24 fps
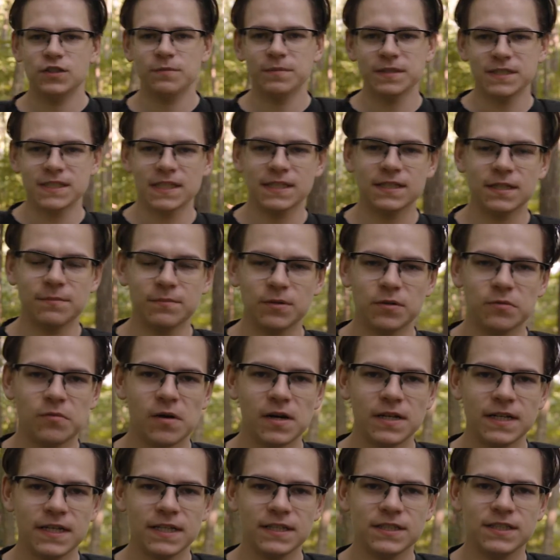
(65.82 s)
mistake number
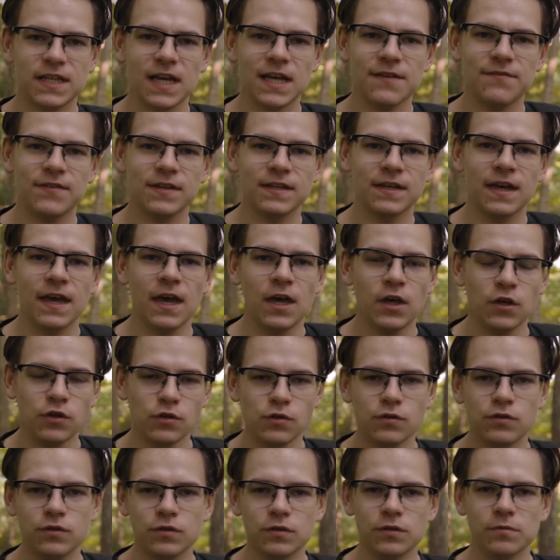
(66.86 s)
1 is having
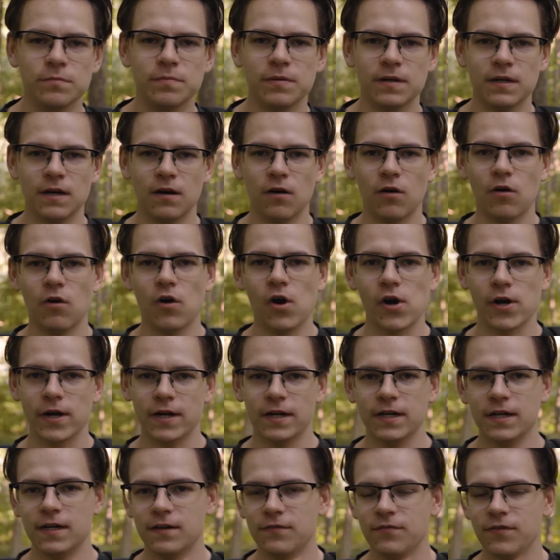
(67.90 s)
YouTube or
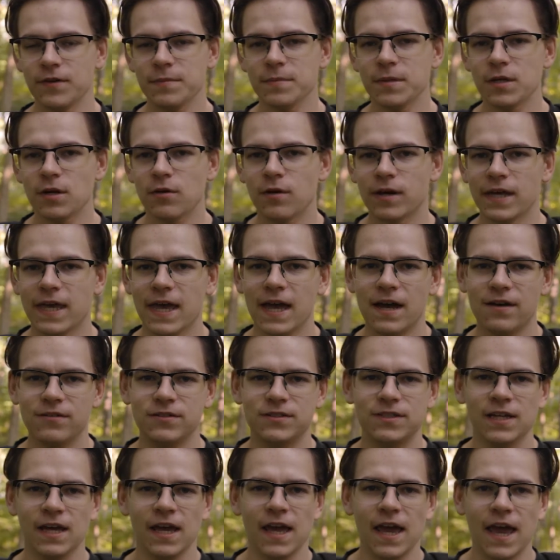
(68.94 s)
a Vimeo
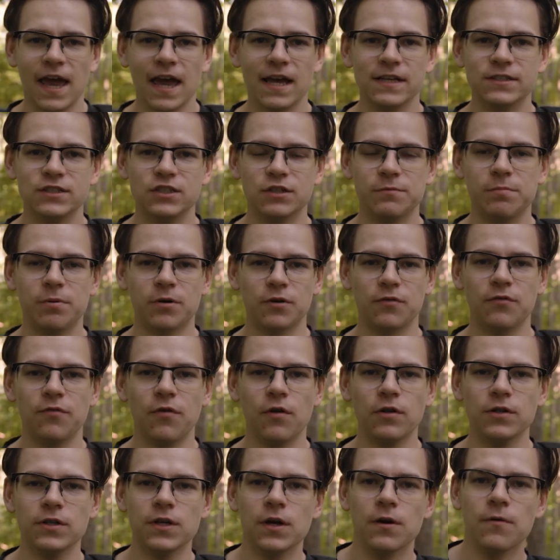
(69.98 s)
account as your
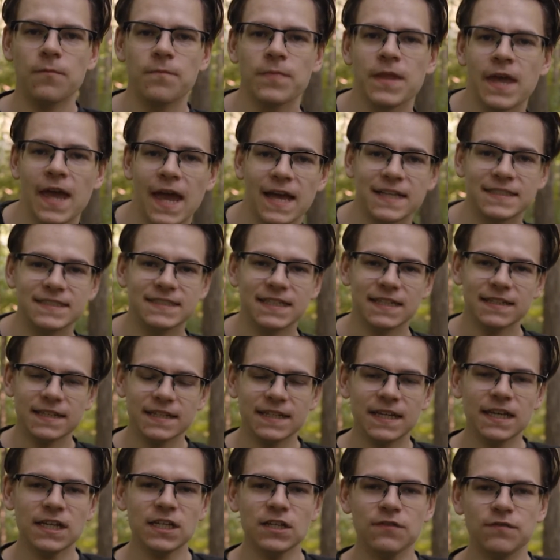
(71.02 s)
portfolio and
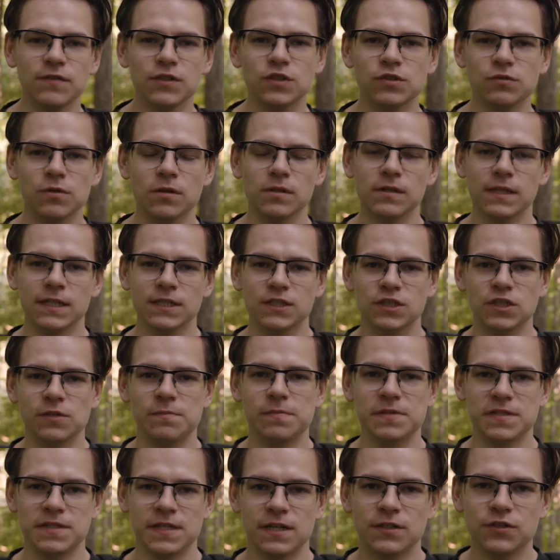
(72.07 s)
sending individual links to
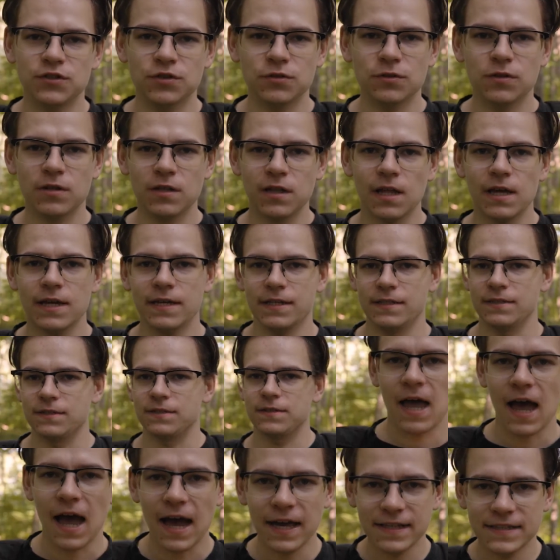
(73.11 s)
potential
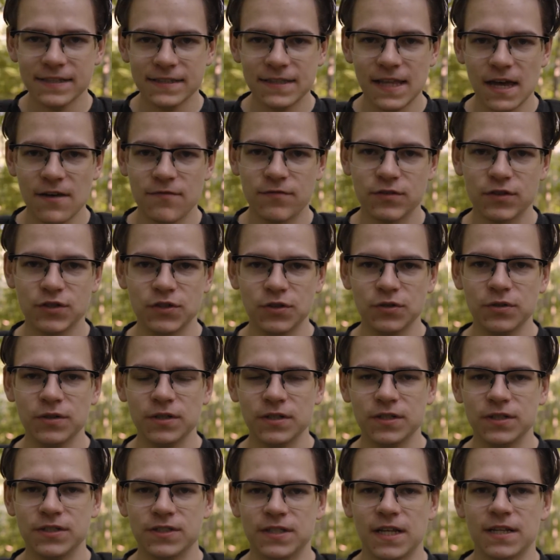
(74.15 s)
clients. I did that for 2
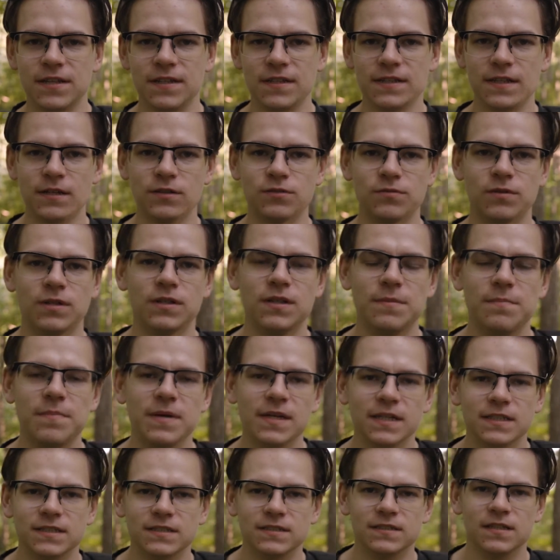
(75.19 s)
years, and I think that was one of the
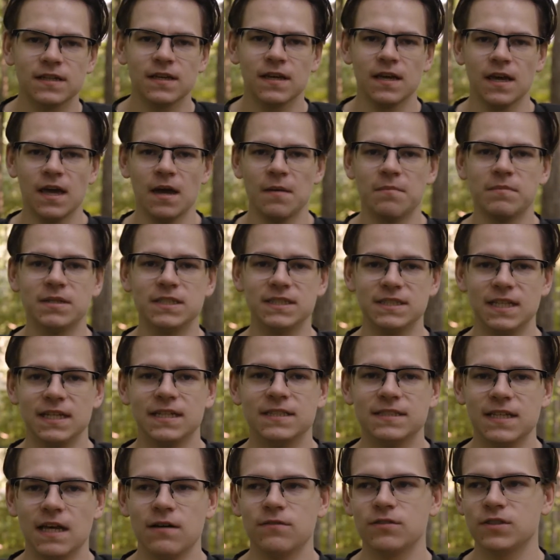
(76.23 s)
biggest
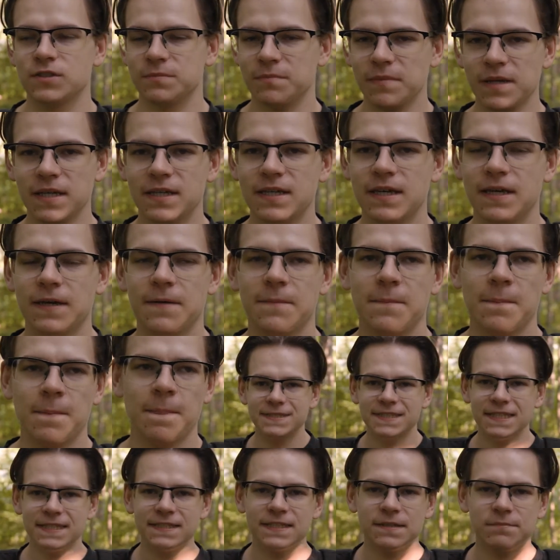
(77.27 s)
mistakes I was making.
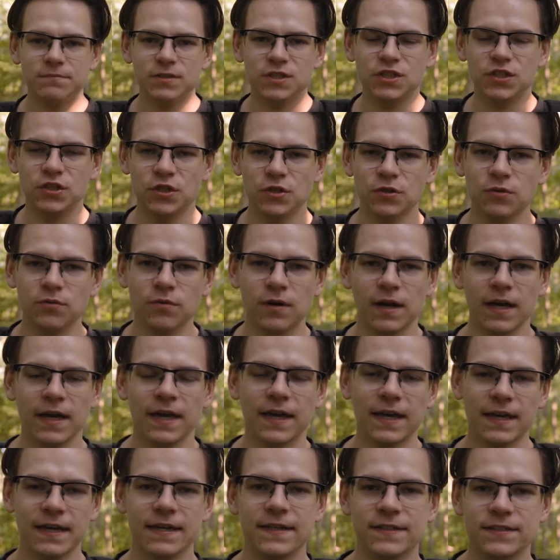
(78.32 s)
Mistake number 2
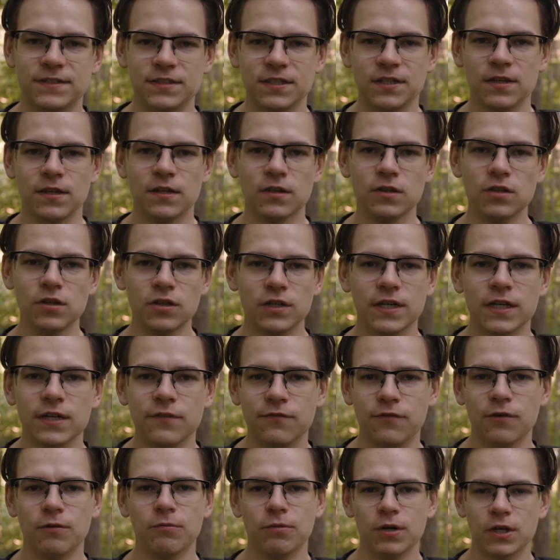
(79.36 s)
is looking
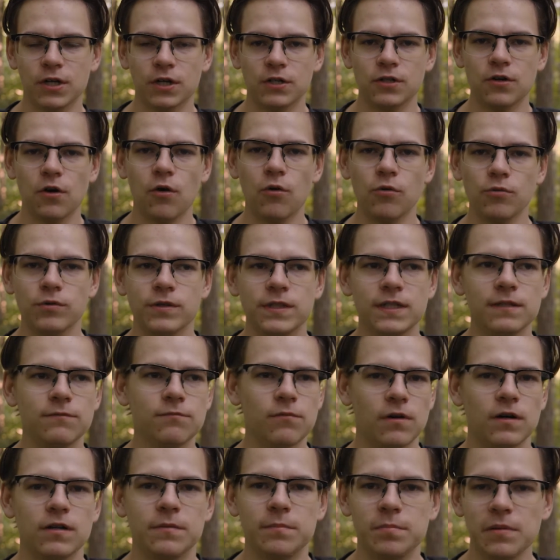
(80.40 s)
for work on only
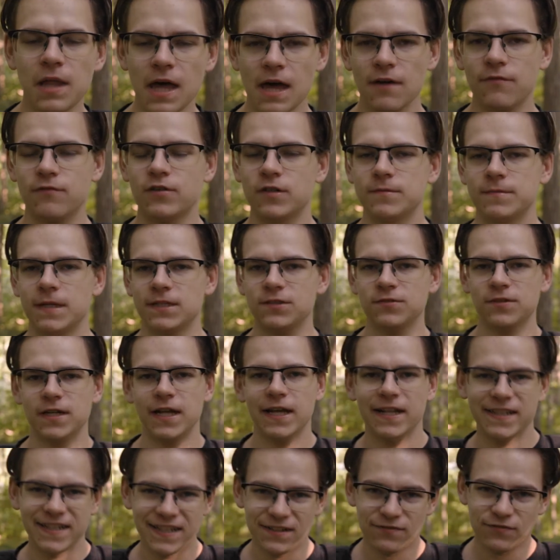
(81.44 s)
one platform. That's what
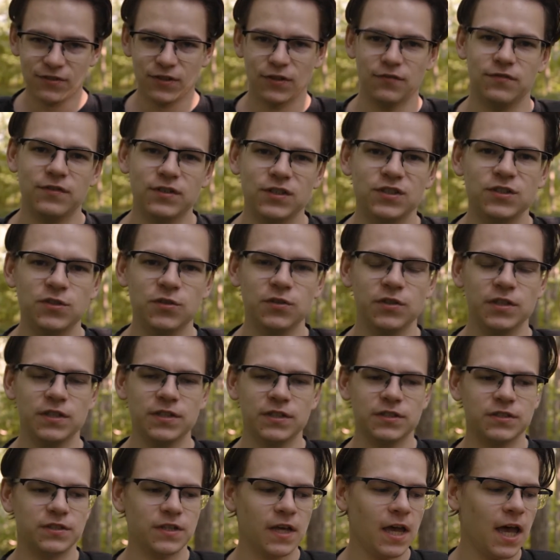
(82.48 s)
I did for the first 2
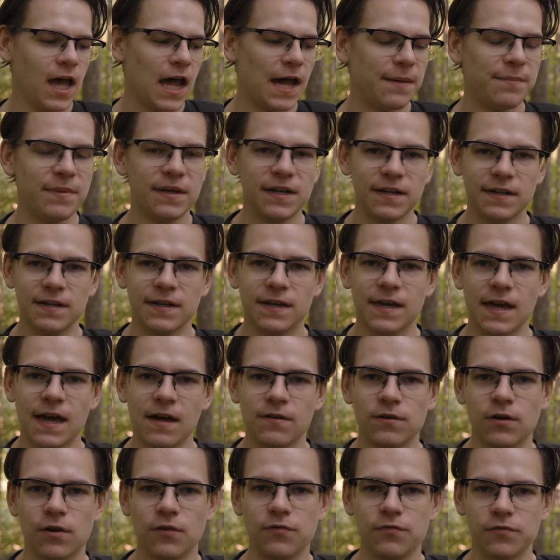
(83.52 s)
years. I made an
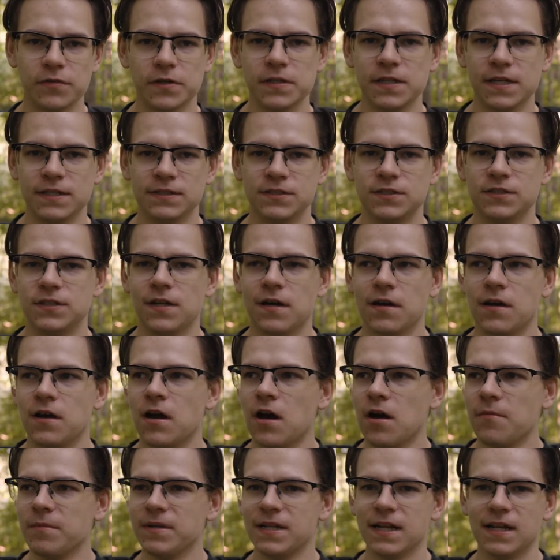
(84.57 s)
account on
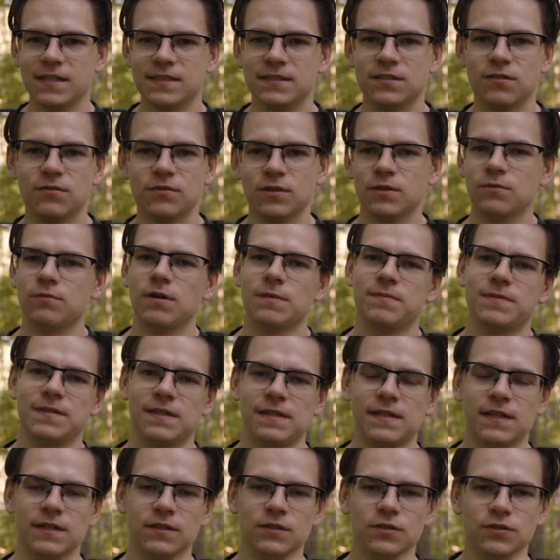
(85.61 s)
freelancer.com, and that's the only
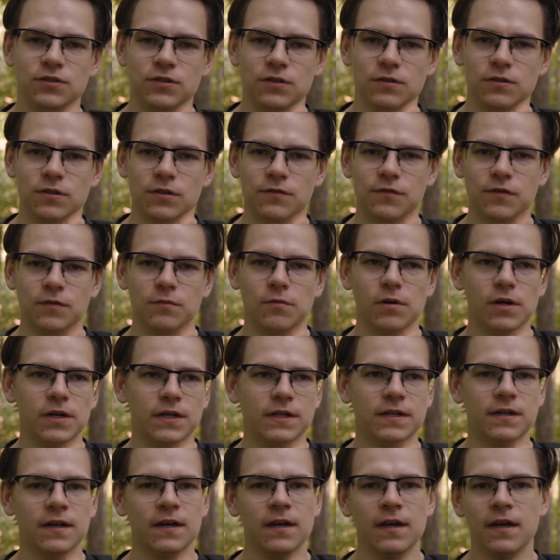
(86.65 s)
website I used to look for
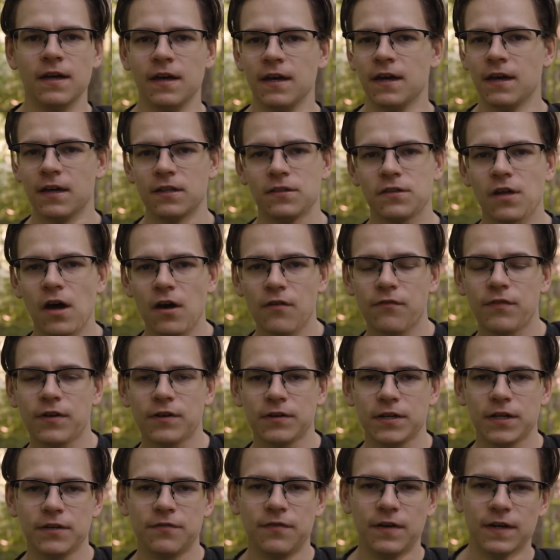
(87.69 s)
work. Not
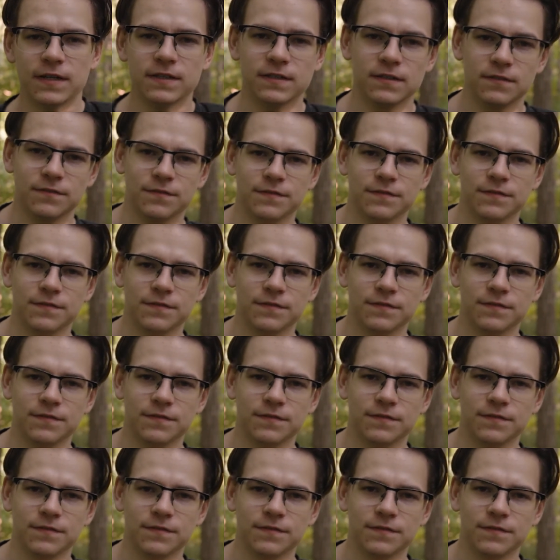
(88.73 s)
very effective.